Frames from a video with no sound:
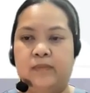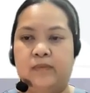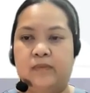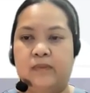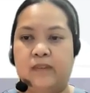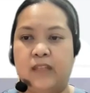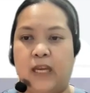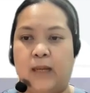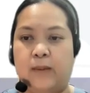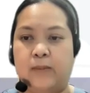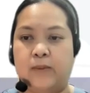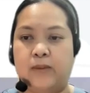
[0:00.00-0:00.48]

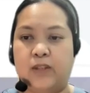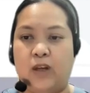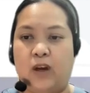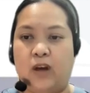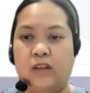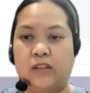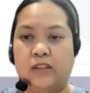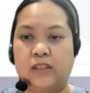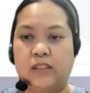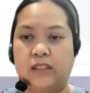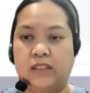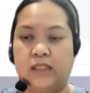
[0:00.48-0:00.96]
times
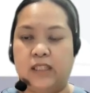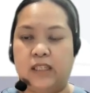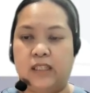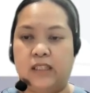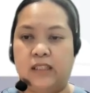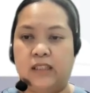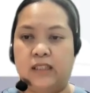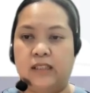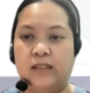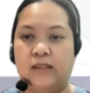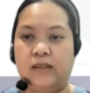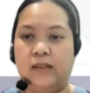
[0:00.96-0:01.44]

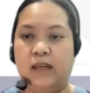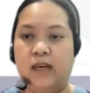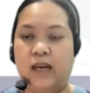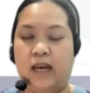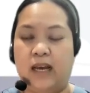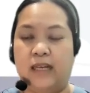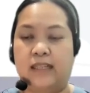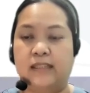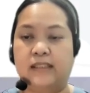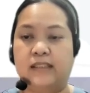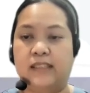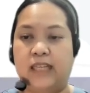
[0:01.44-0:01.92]
oxygen
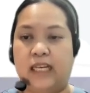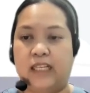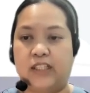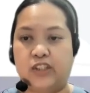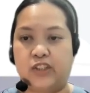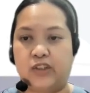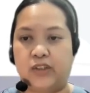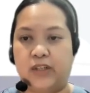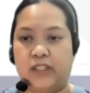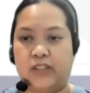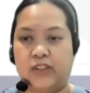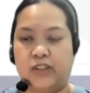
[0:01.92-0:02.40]

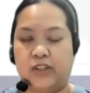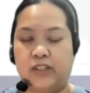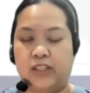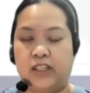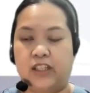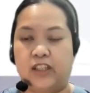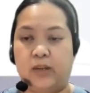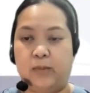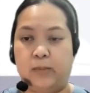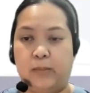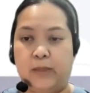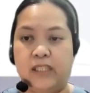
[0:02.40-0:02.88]
saturation
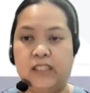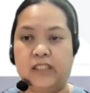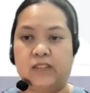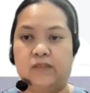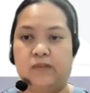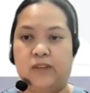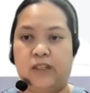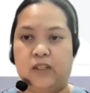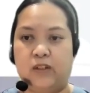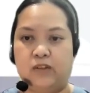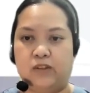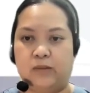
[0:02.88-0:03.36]
in the mixed
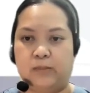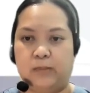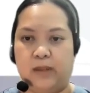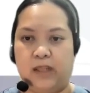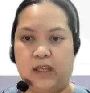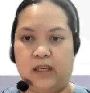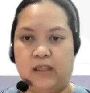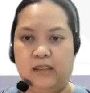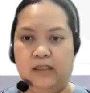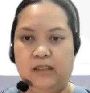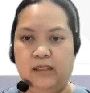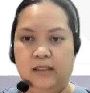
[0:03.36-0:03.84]
venous
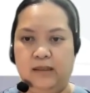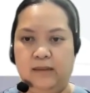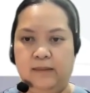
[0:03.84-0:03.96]
blood